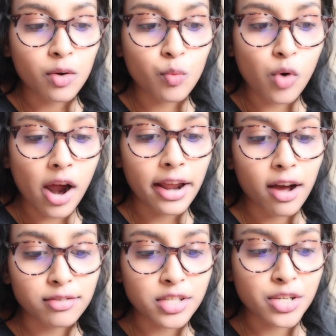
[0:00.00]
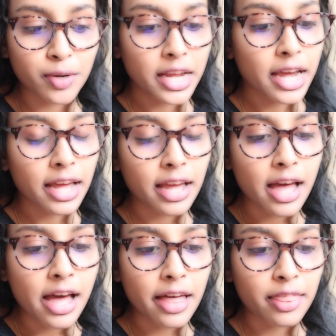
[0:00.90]
right after doing it
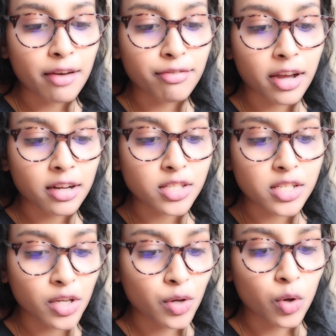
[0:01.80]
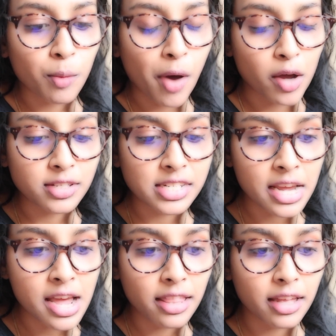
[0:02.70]
and then I forgot to post
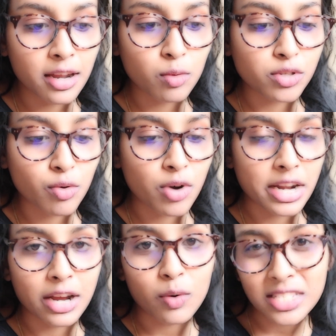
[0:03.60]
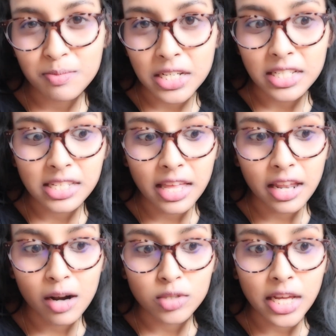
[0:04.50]
it and then it was already Christmas and
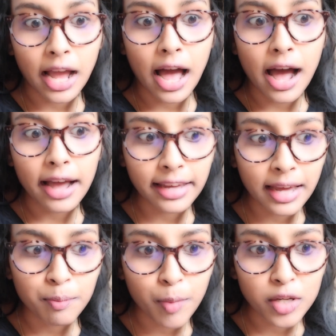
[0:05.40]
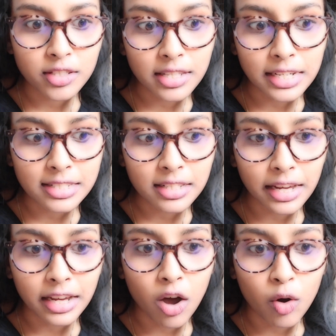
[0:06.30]
then I was like I can't post this
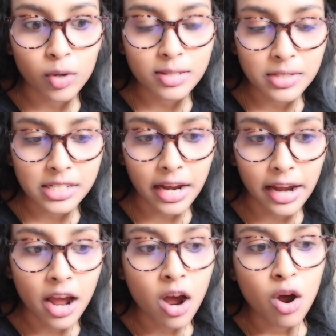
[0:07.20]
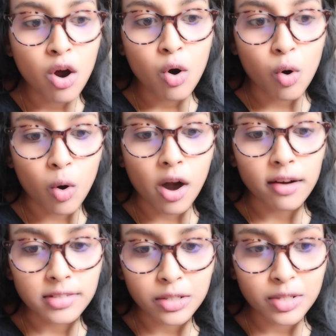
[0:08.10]
like on Christmas day or
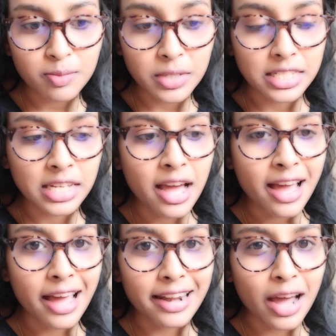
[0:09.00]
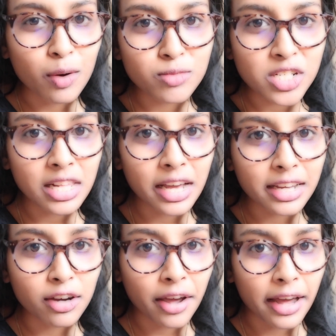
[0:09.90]
after Christmas and now I'm just
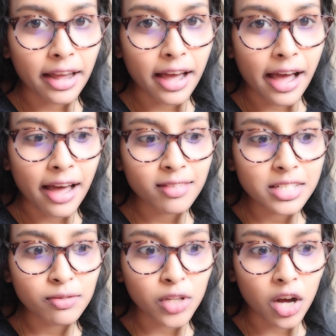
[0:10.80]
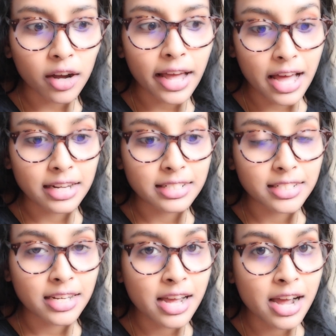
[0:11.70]
like okay I have this vlog
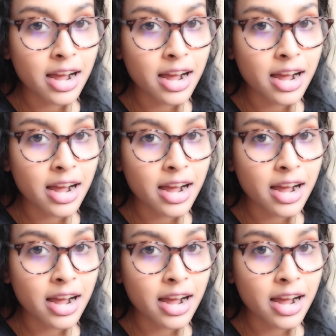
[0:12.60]
and